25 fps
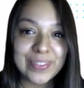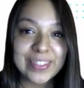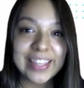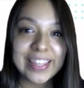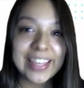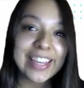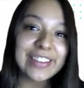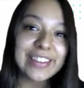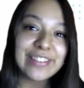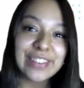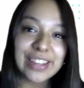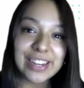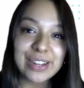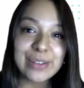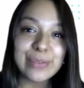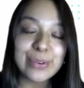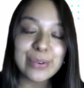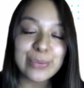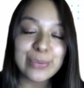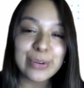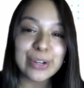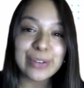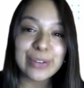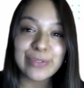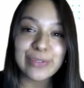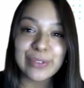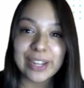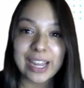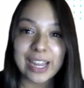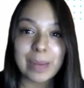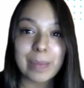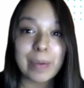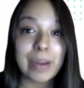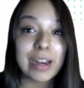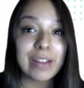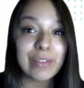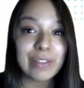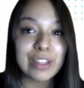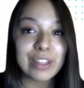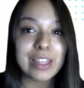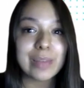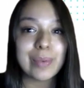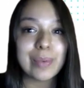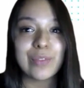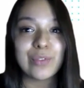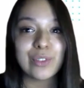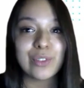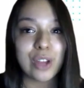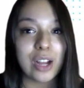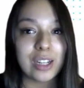If anyone were to forget about everything
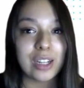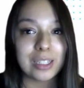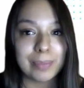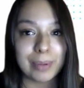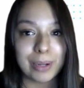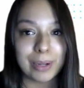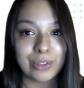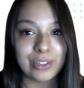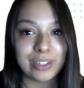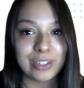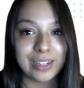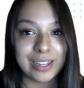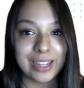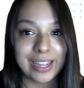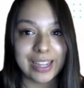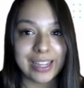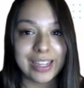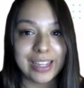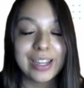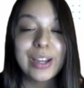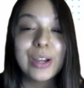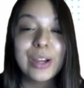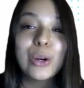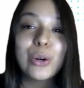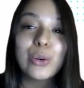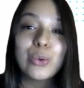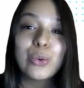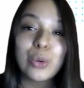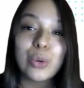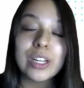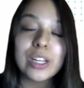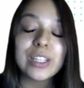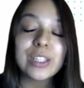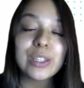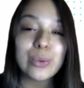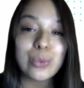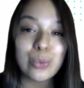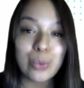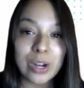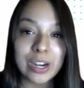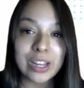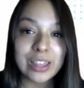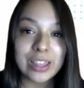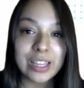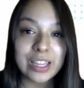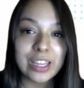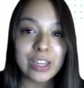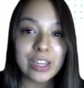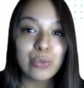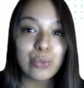we've talked about today, what is the one
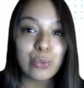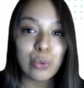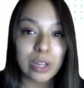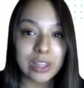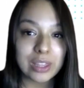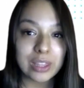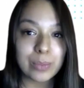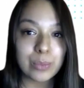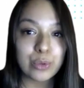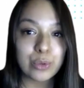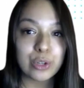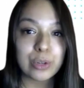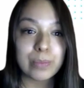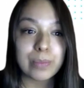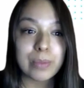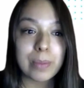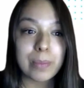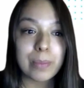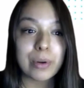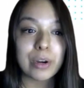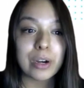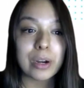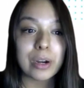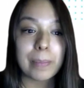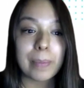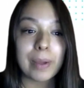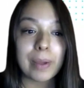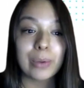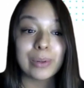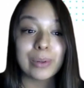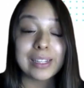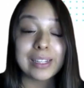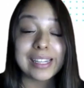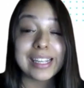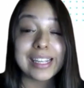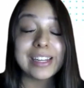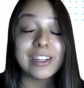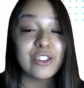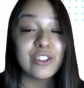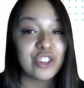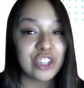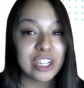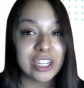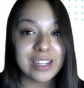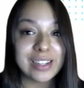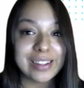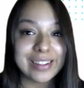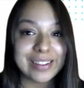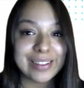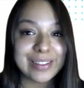thing you want them to remember about
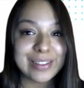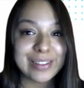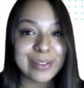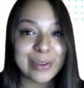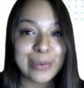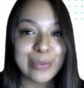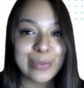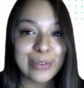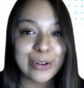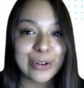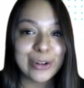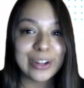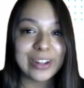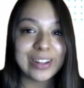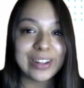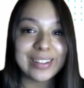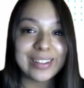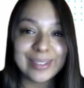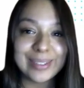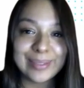LeadGenius overall?